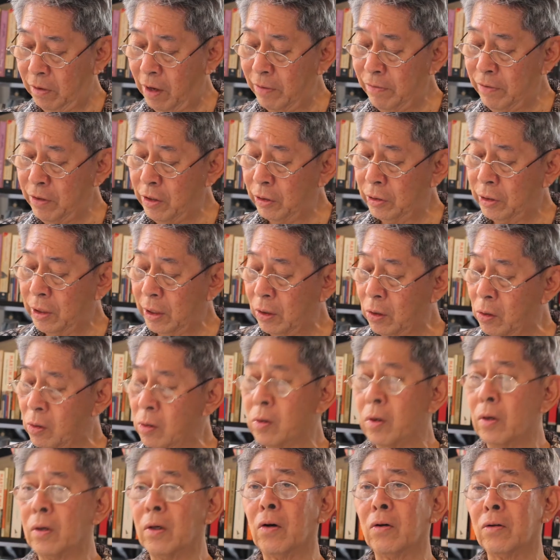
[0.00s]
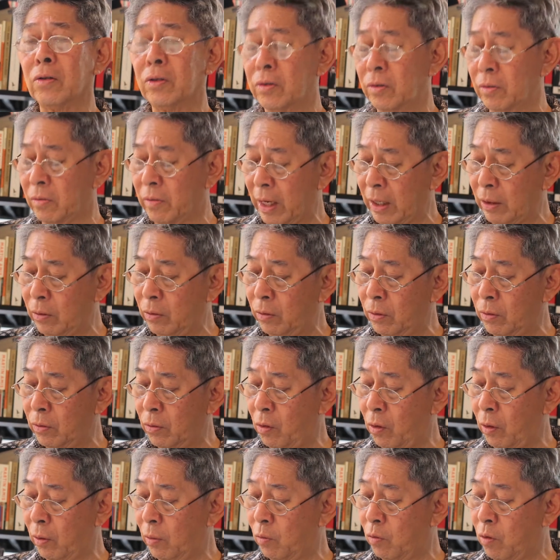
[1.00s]
5 years ago, along
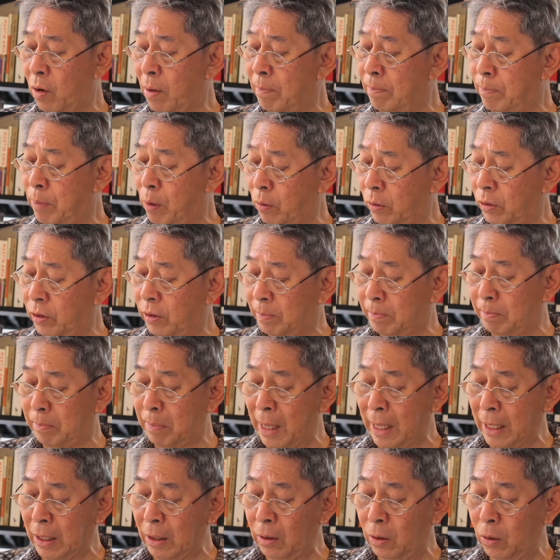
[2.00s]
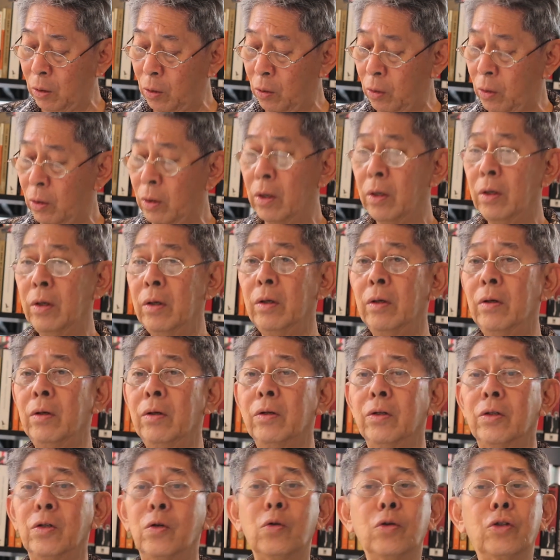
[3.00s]
Serangoon Road, Pompo's bungalow
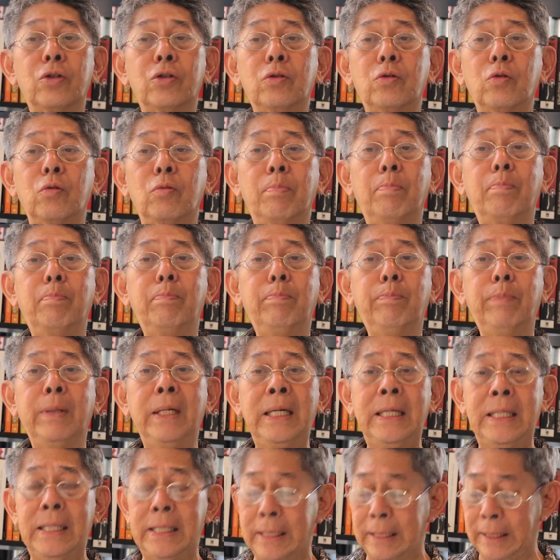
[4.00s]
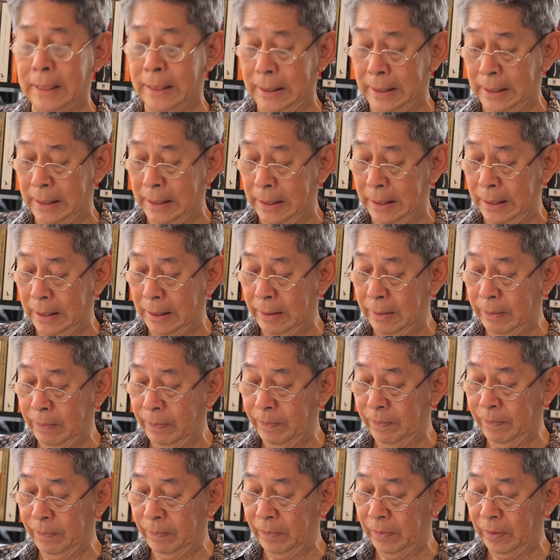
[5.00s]
used to peel.
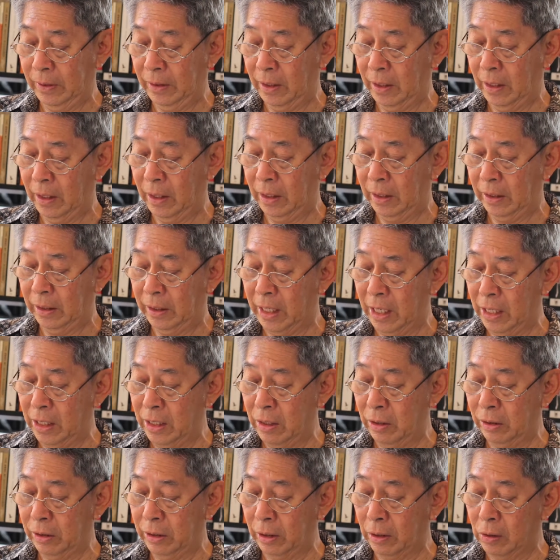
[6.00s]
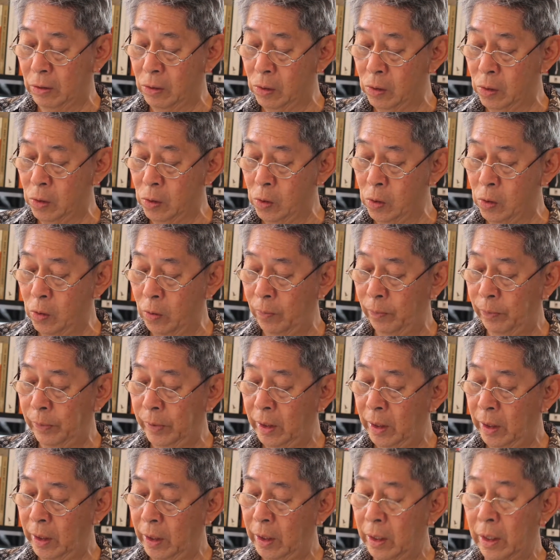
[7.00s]
10 years ago,
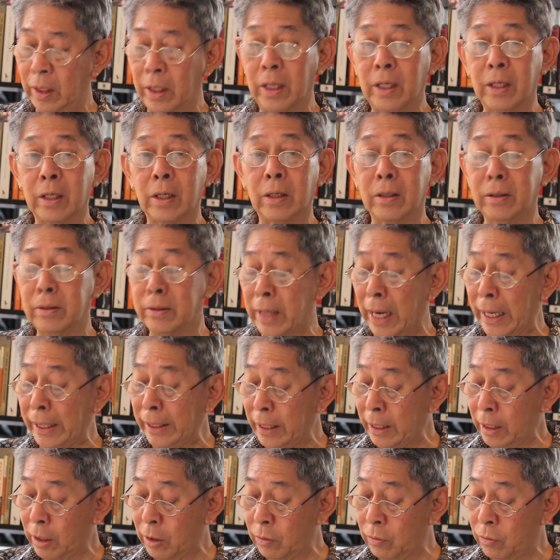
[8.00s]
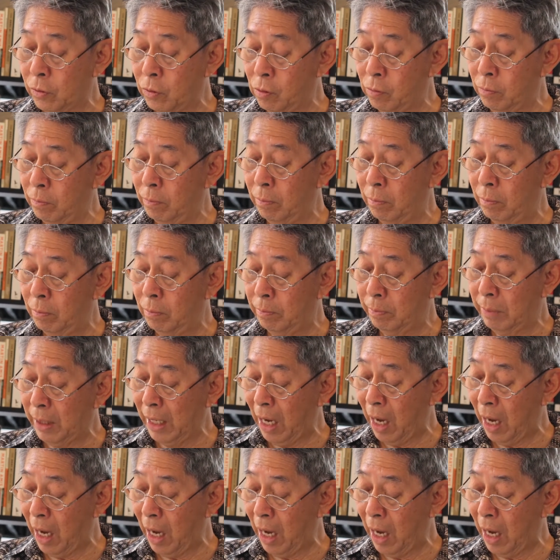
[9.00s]
in the dining room